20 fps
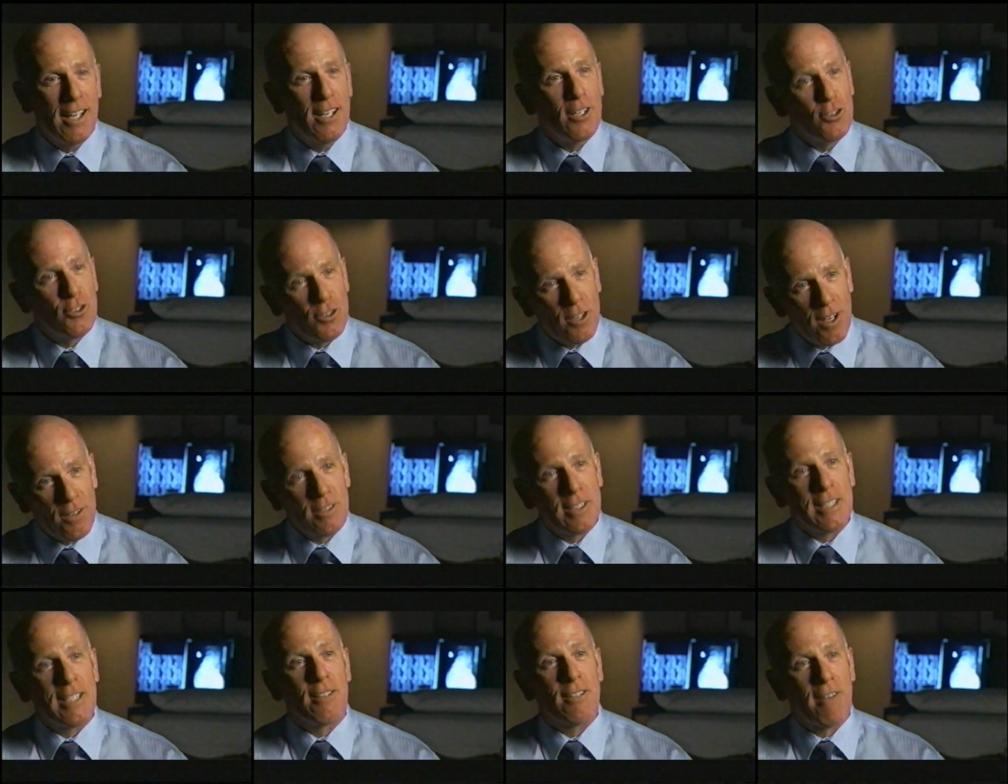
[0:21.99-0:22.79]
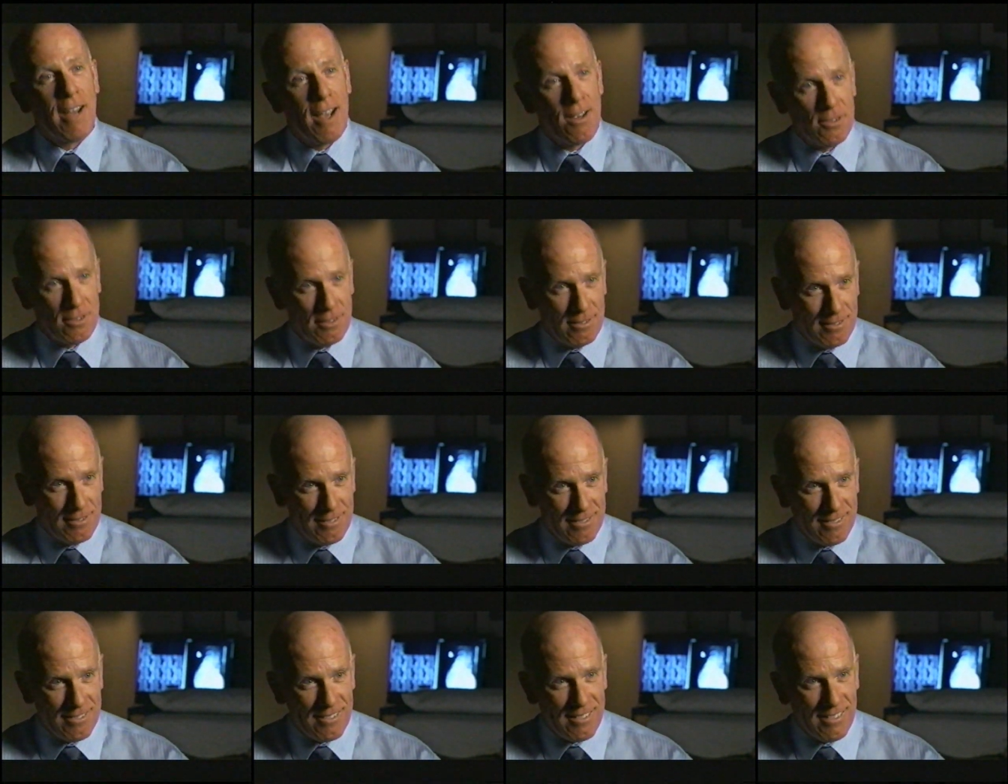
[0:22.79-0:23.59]
shoveling gravel.
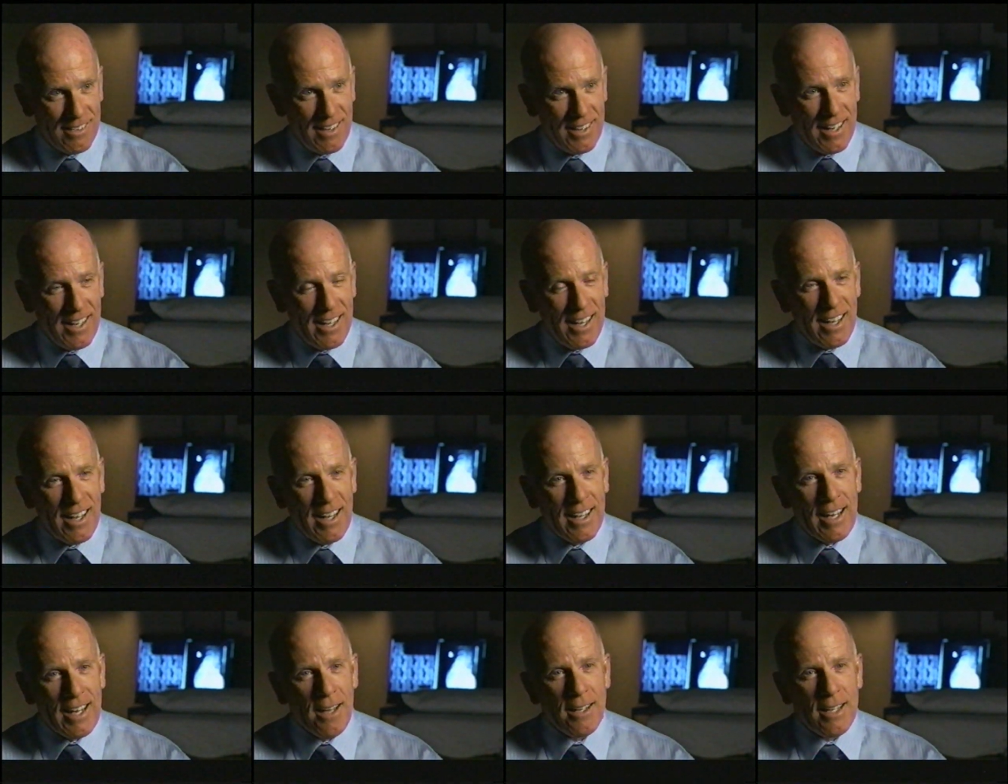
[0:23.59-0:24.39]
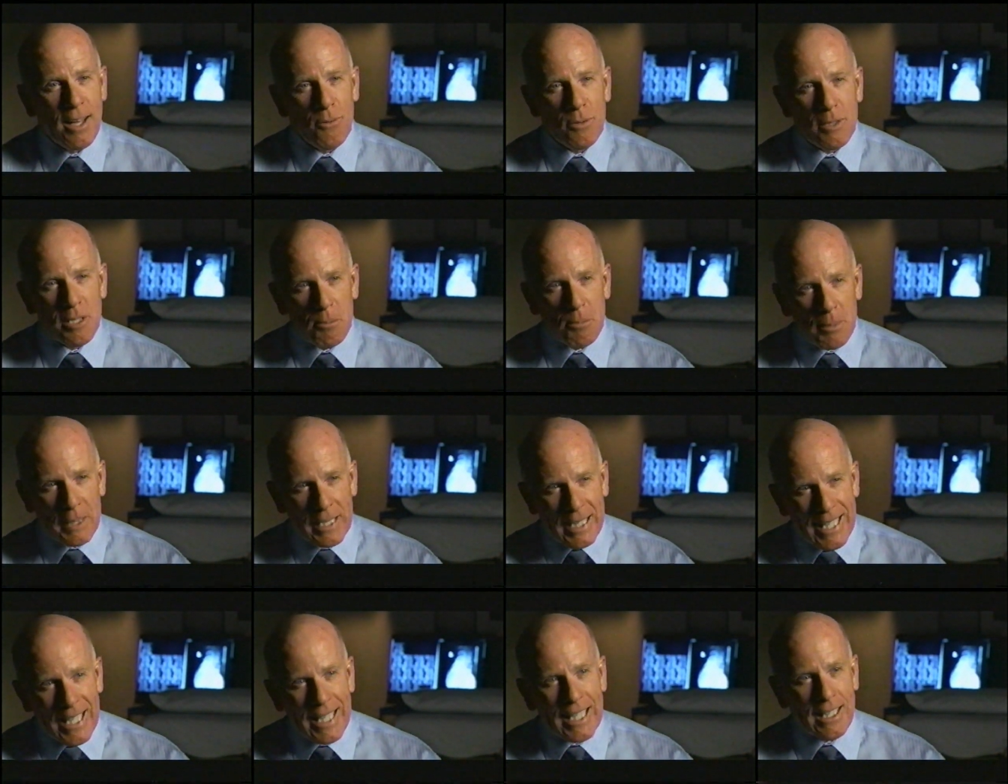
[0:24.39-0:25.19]
And that, that was the
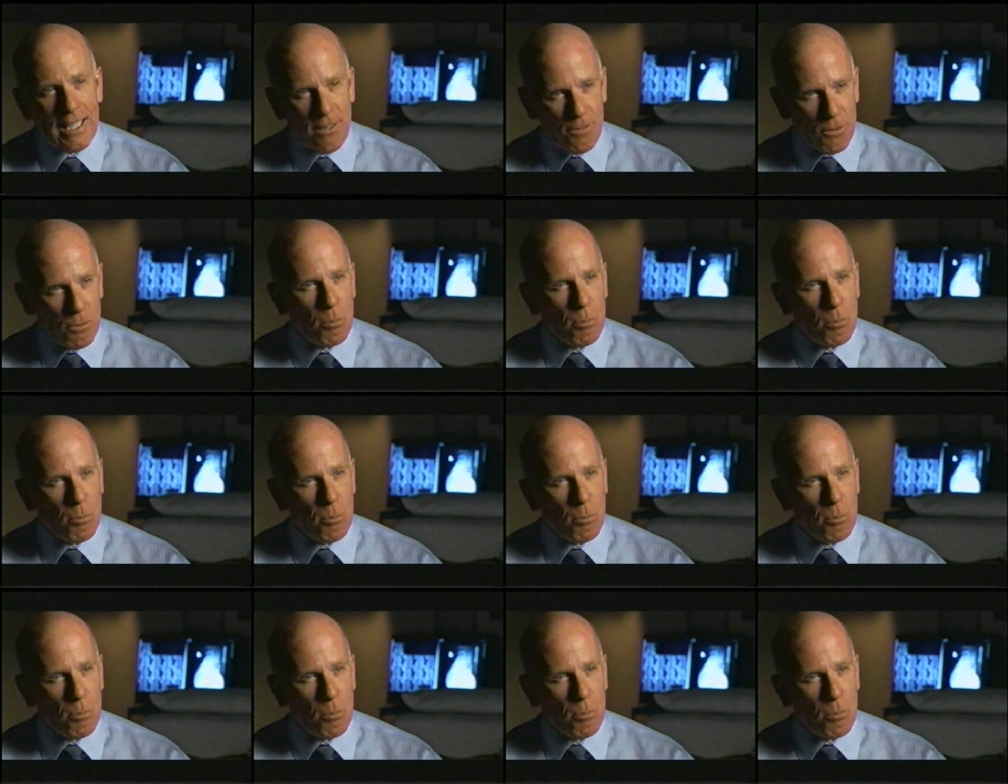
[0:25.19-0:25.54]
beginning of a